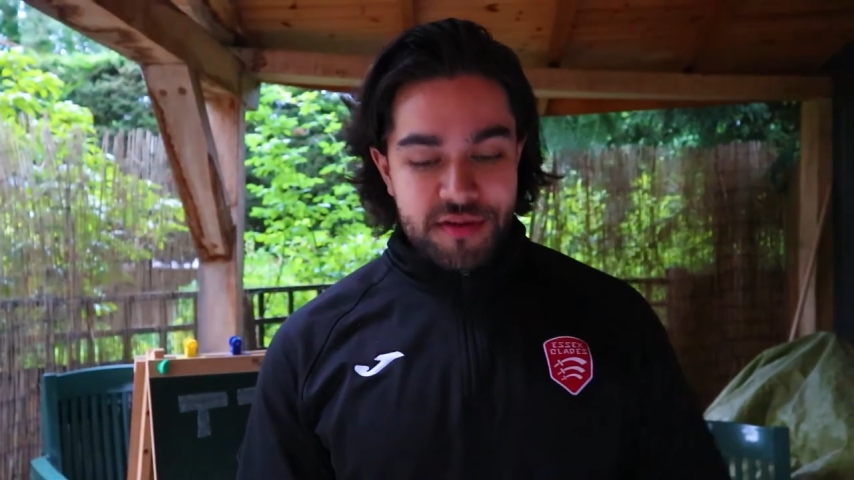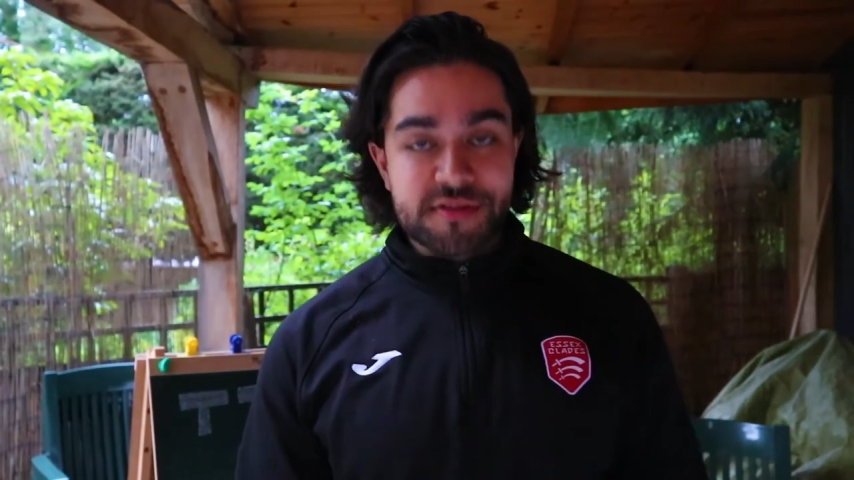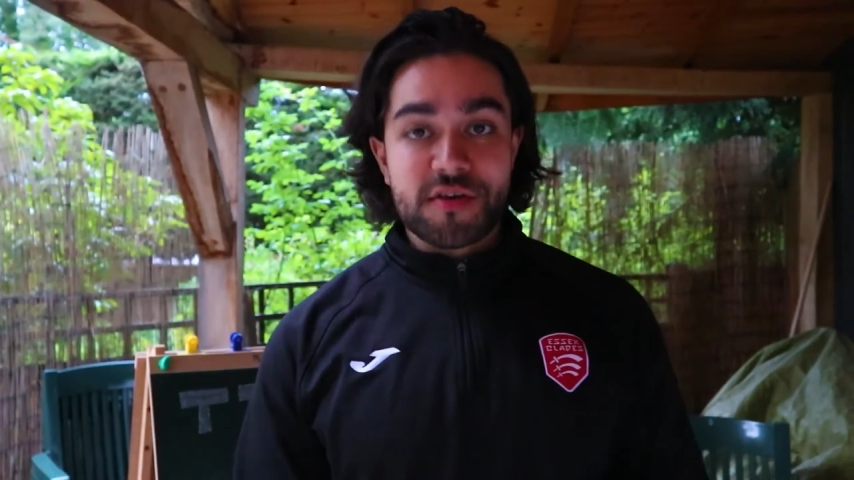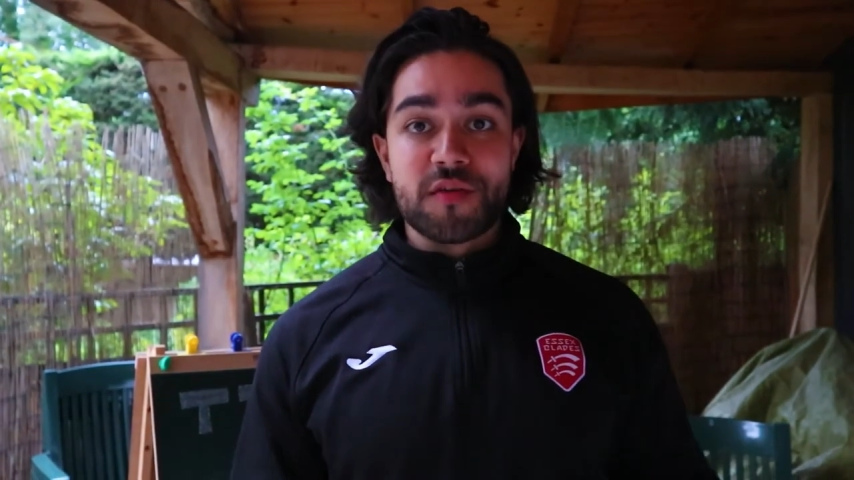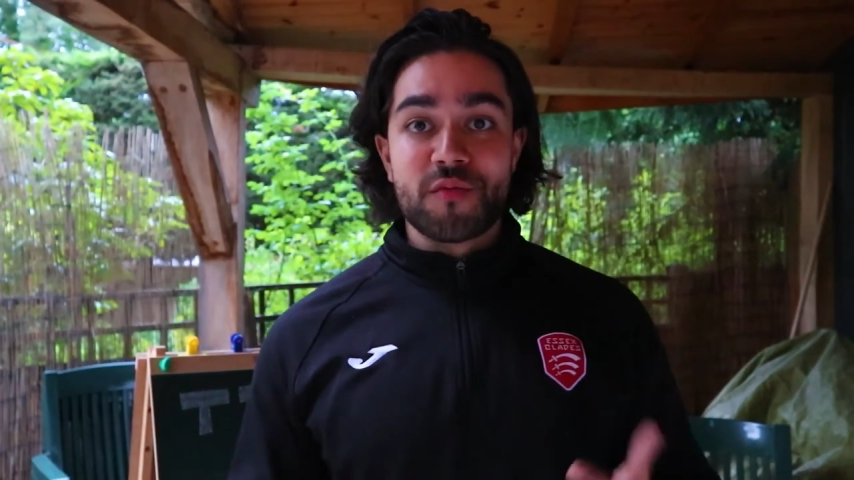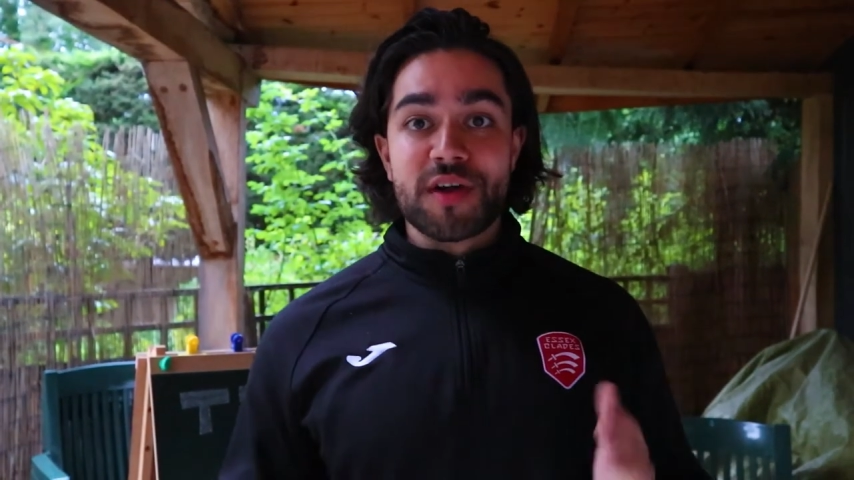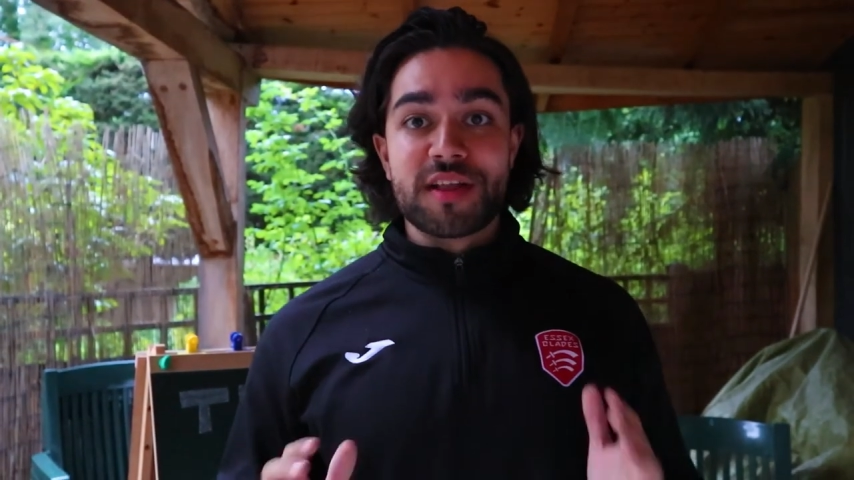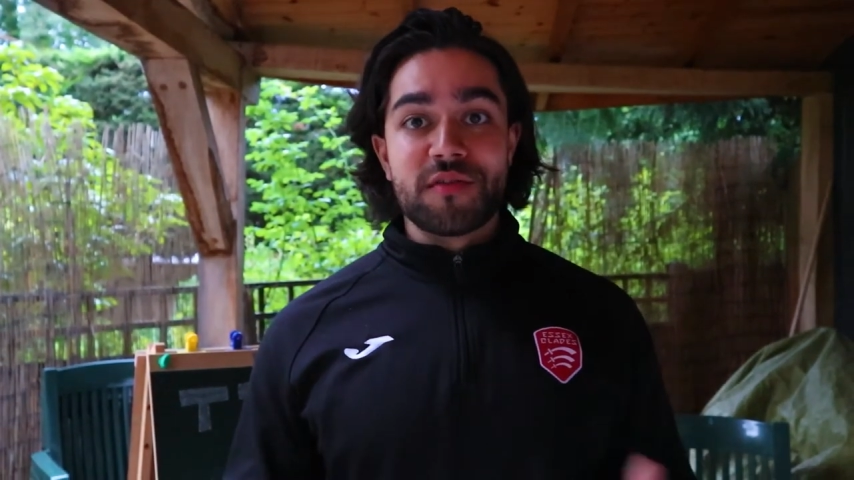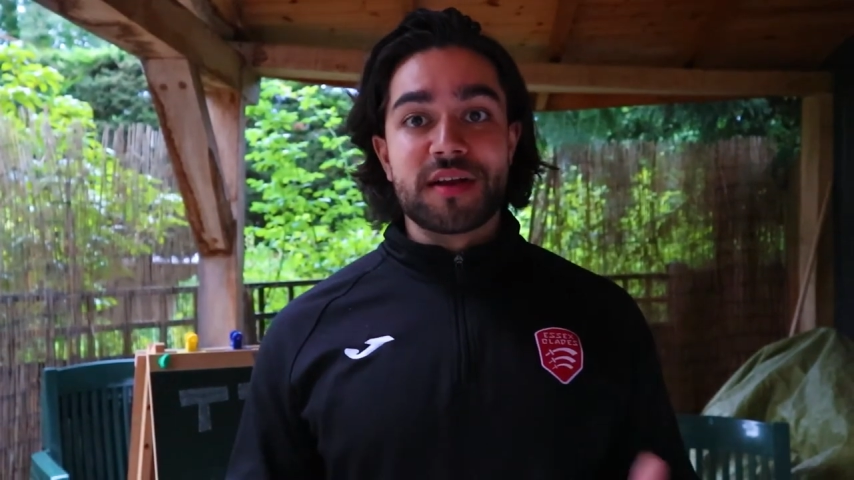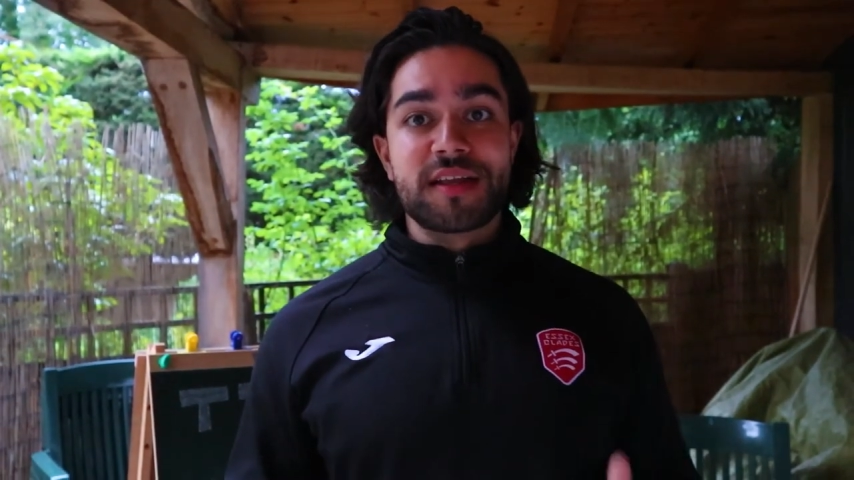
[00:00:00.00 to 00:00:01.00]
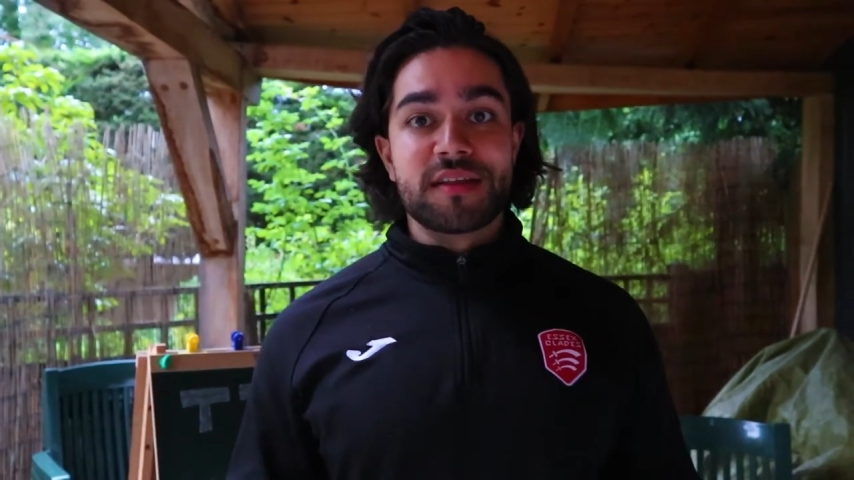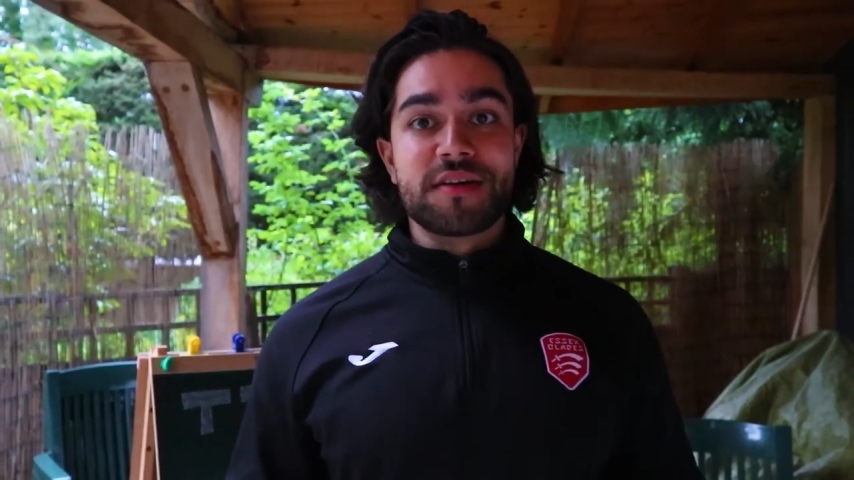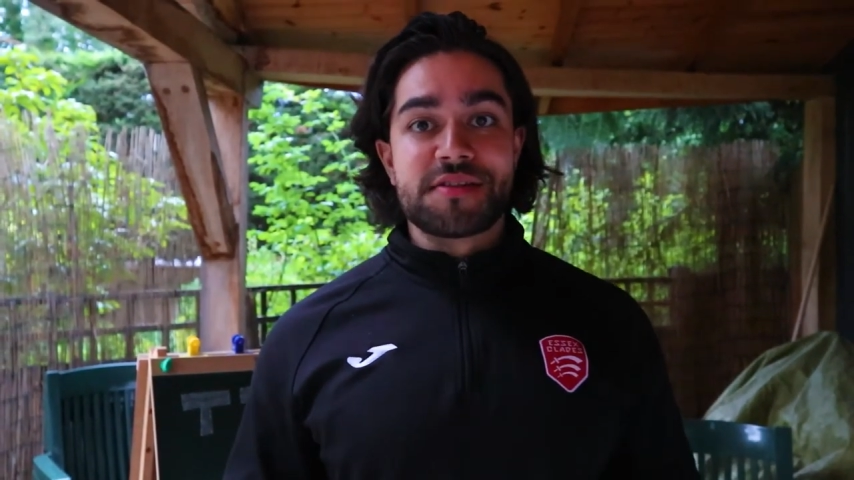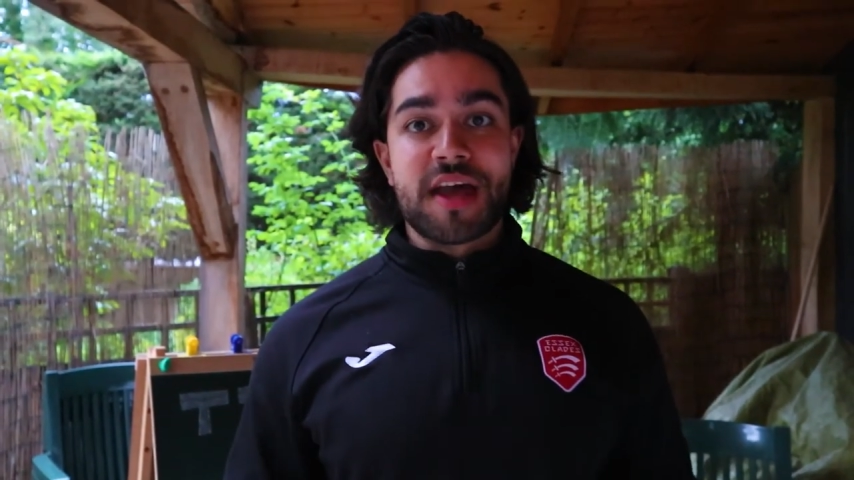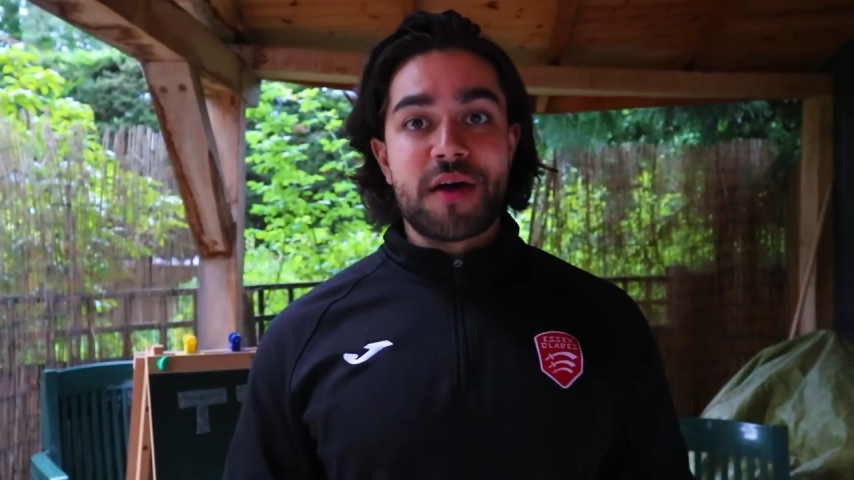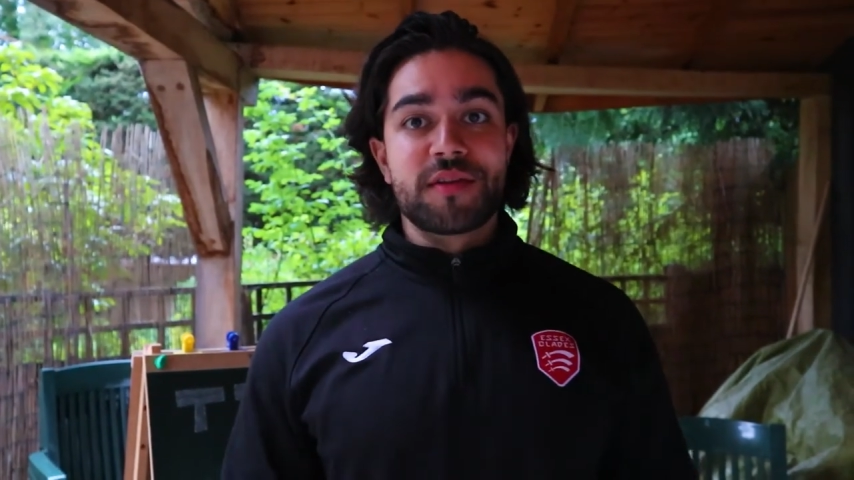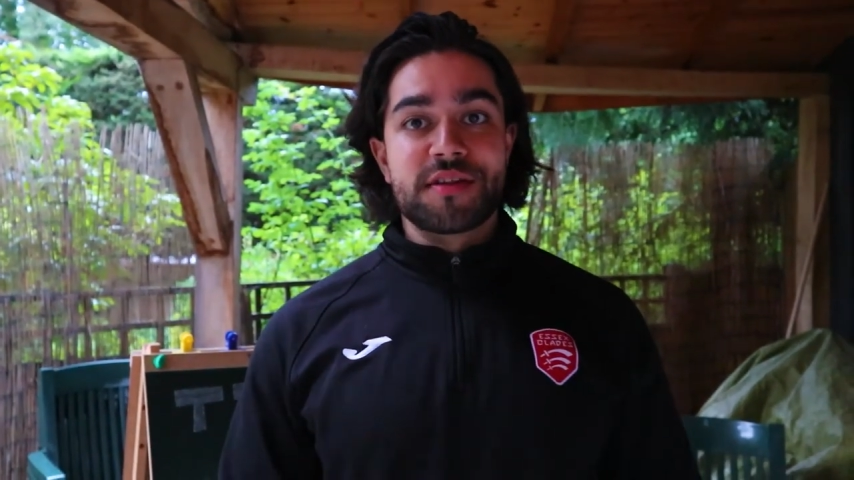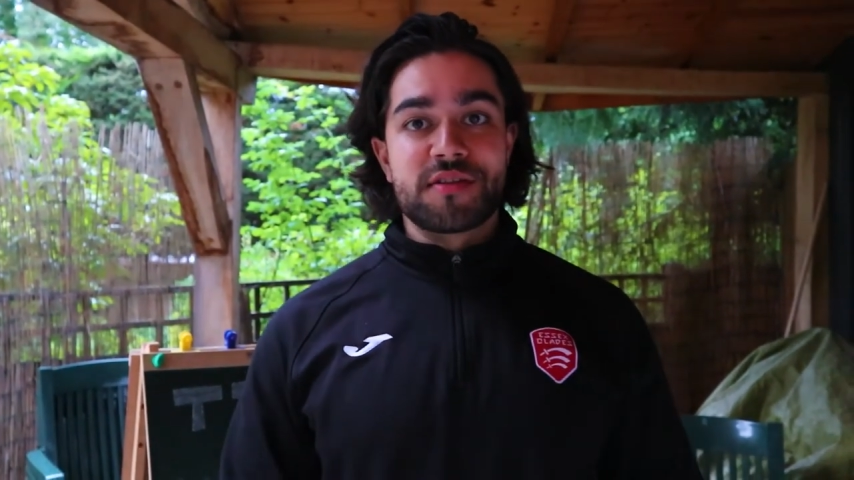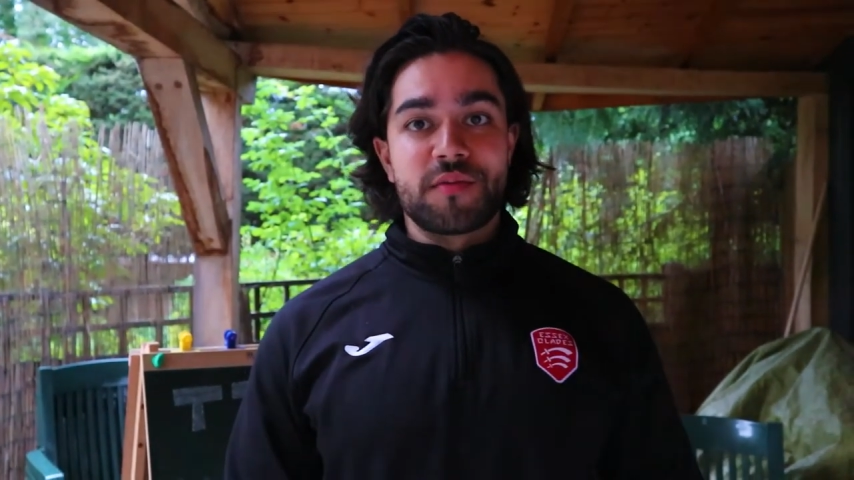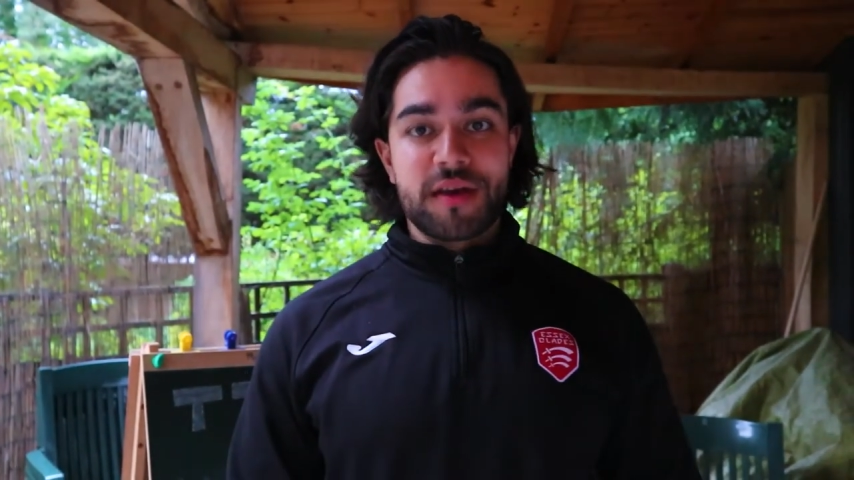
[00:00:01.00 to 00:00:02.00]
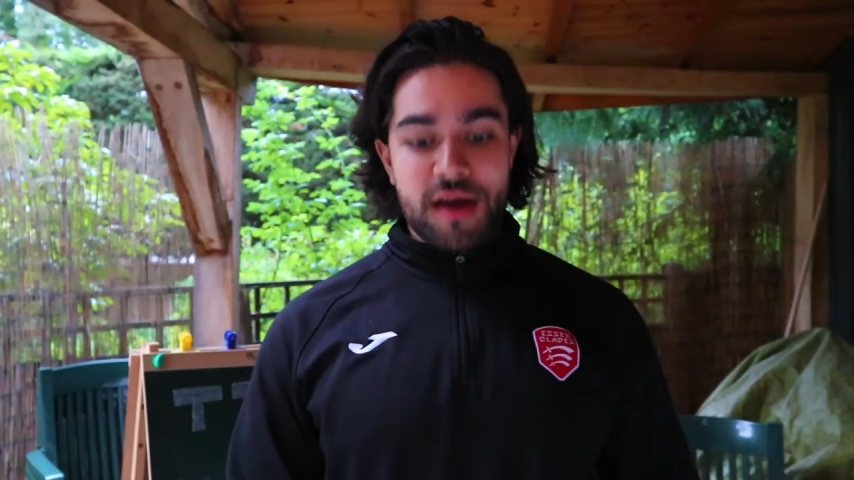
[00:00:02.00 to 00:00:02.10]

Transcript: it's got a really, really nice sourness to it.